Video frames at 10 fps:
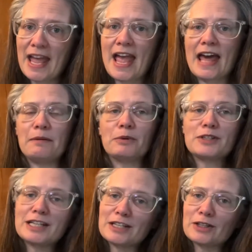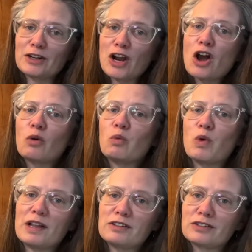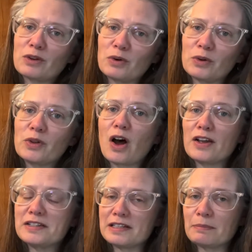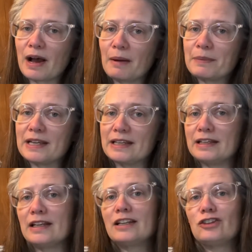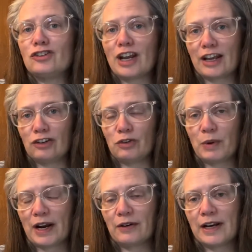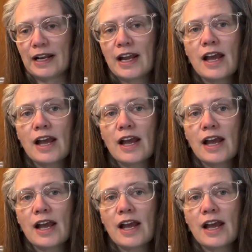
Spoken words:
and in particular what sold on Depop in January.